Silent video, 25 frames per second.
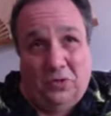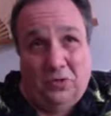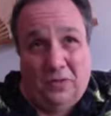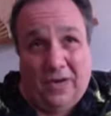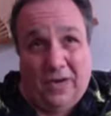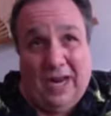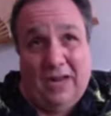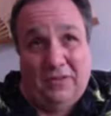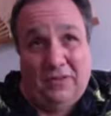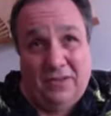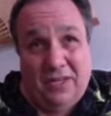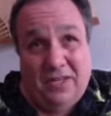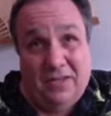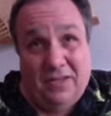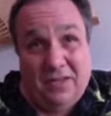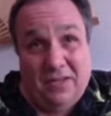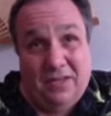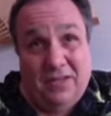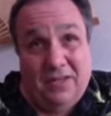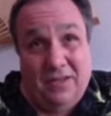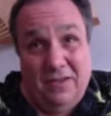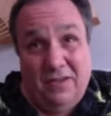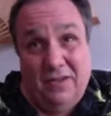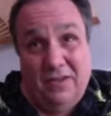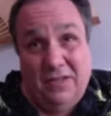around us,
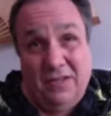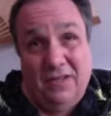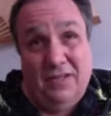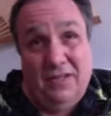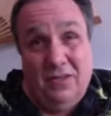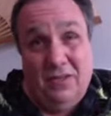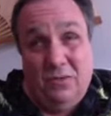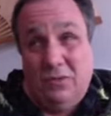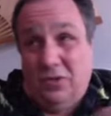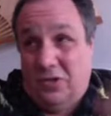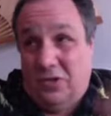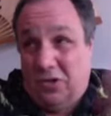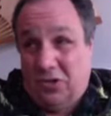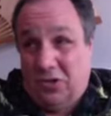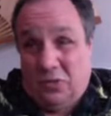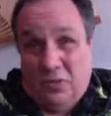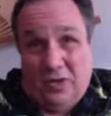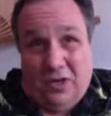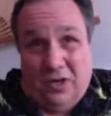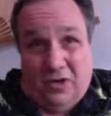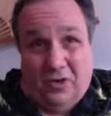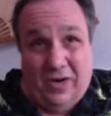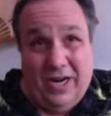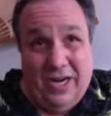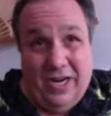which is what a
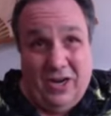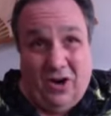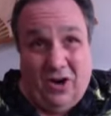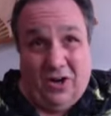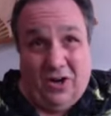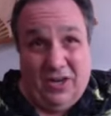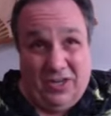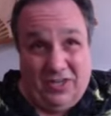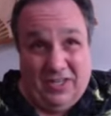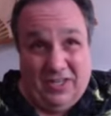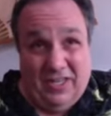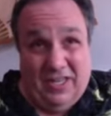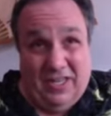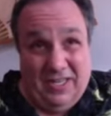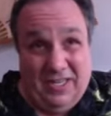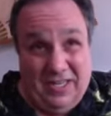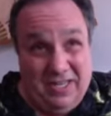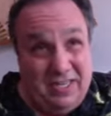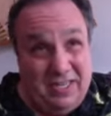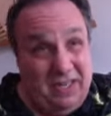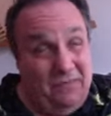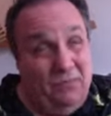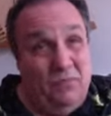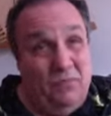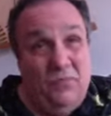great artist
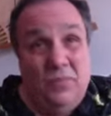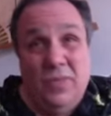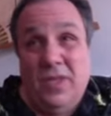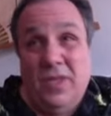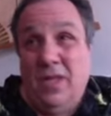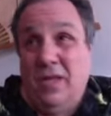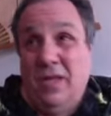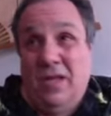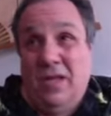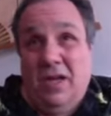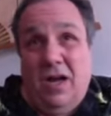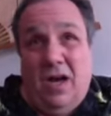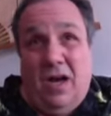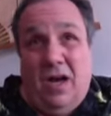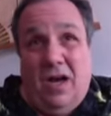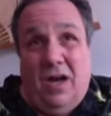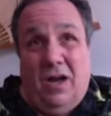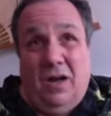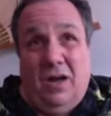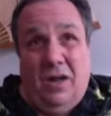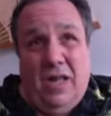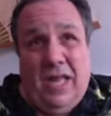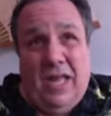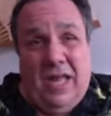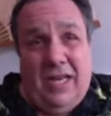does.
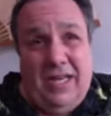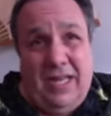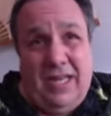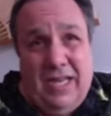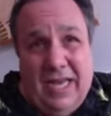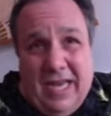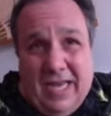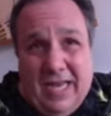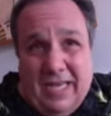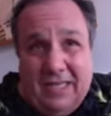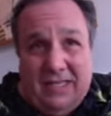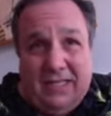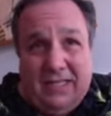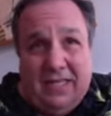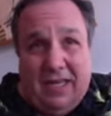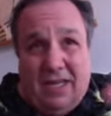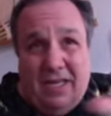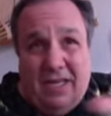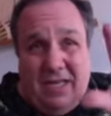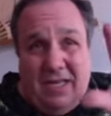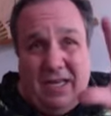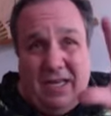And he's like